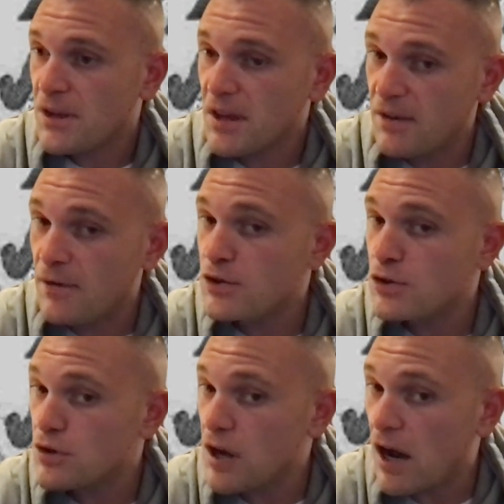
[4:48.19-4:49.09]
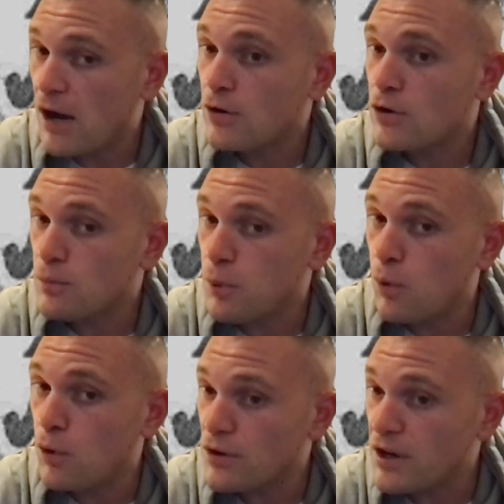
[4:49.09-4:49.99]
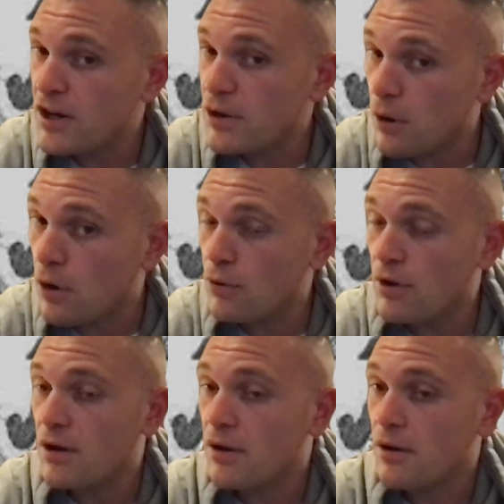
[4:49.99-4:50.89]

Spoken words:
Give us your tired, your poor, your needy, your hungry.